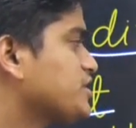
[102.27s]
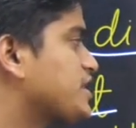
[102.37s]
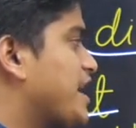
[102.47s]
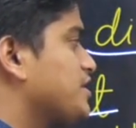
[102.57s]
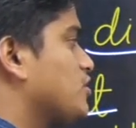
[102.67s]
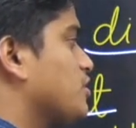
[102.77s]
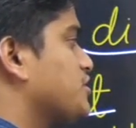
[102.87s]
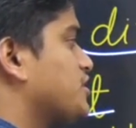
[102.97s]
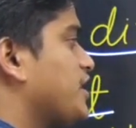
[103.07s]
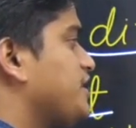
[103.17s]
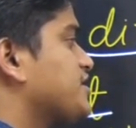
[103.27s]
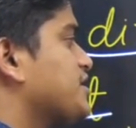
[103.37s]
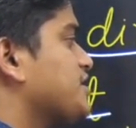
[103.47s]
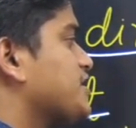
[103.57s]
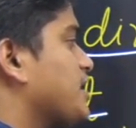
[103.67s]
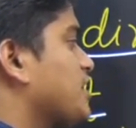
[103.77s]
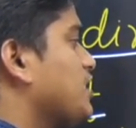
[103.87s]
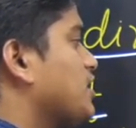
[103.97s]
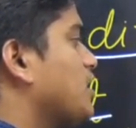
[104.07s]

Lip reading: This I is called basically incidence angle.